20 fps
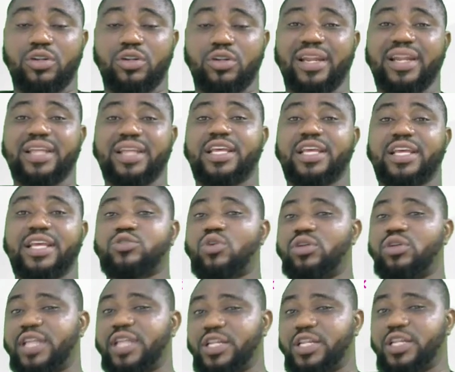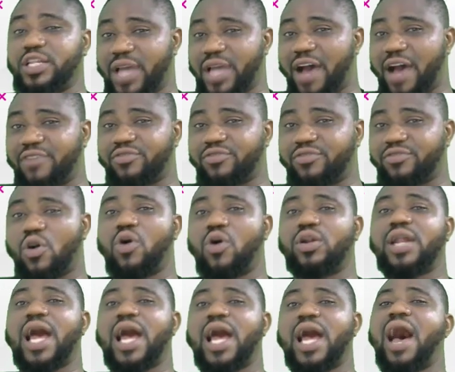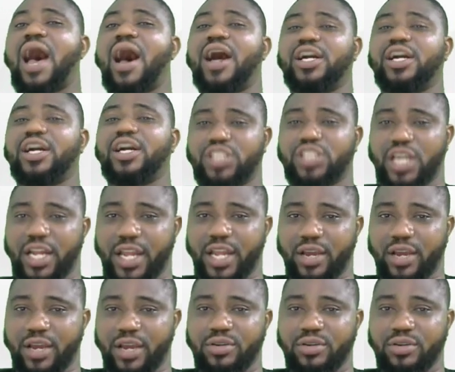on the latest content we have on our channel.